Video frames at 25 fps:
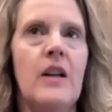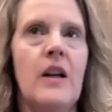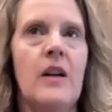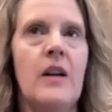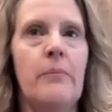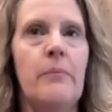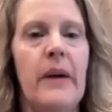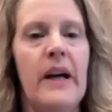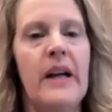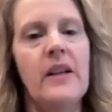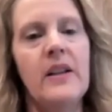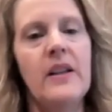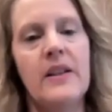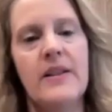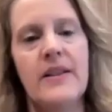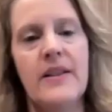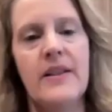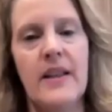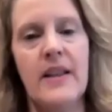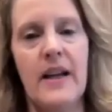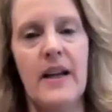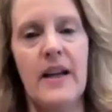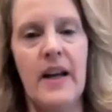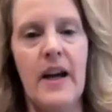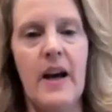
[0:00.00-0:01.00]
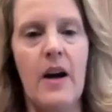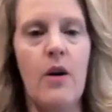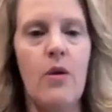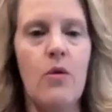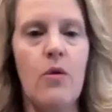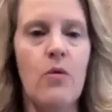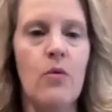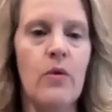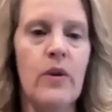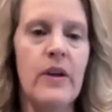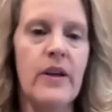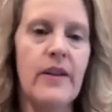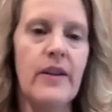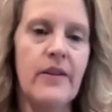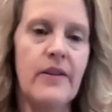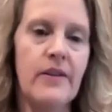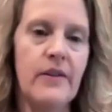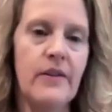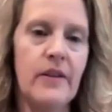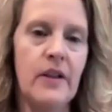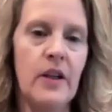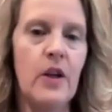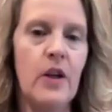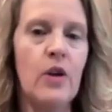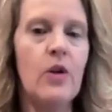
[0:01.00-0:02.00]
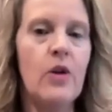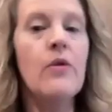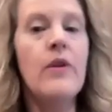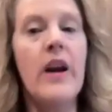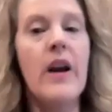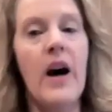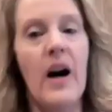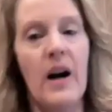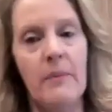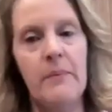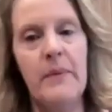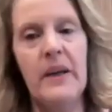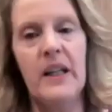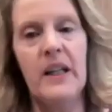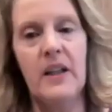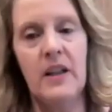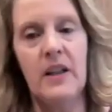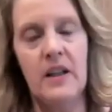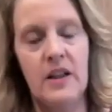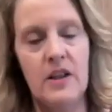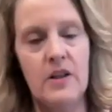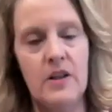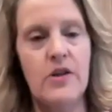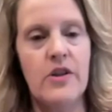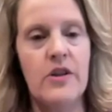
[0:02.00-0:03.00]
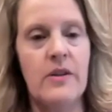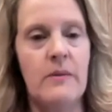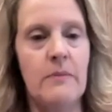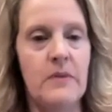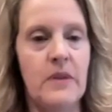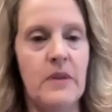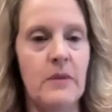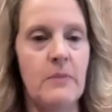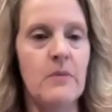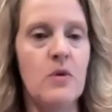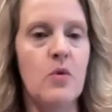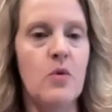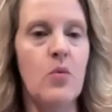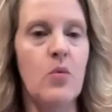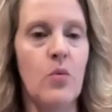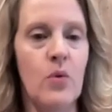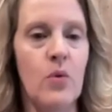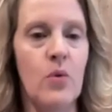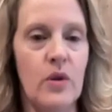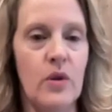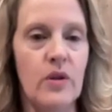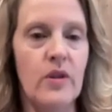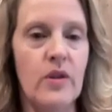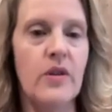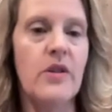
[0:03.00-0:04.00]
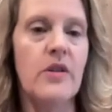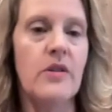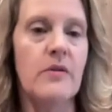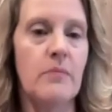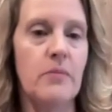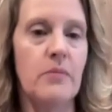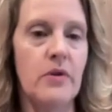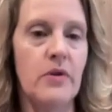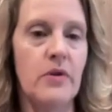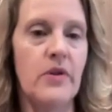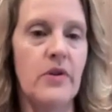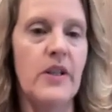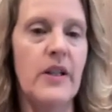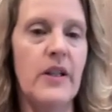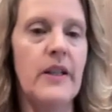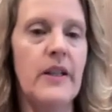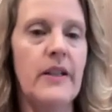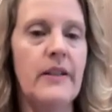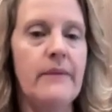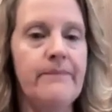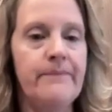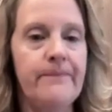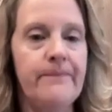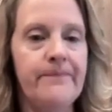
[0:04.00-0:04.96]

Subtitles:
balance that out with, not making your symptoms worse per se.